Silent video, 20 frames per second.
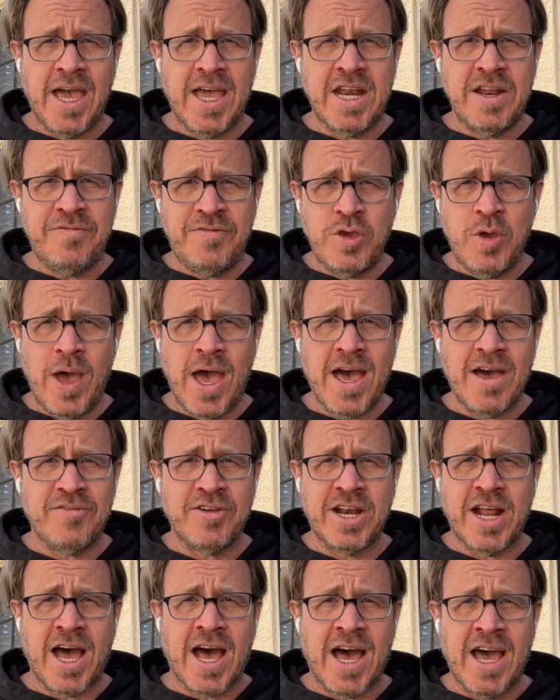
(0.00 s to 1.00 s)
and if you
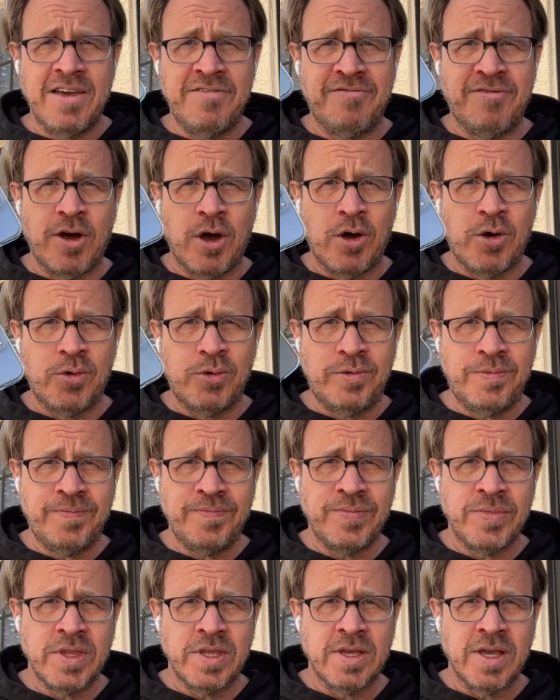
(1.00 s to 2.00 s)
have an
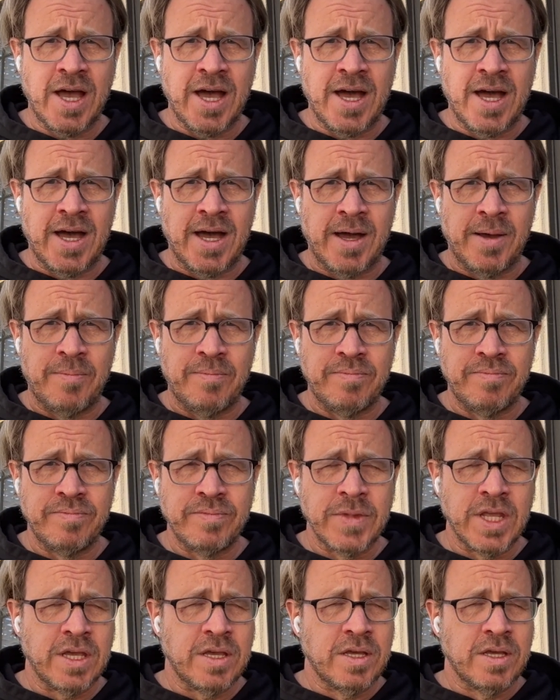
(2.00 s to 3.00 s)
um,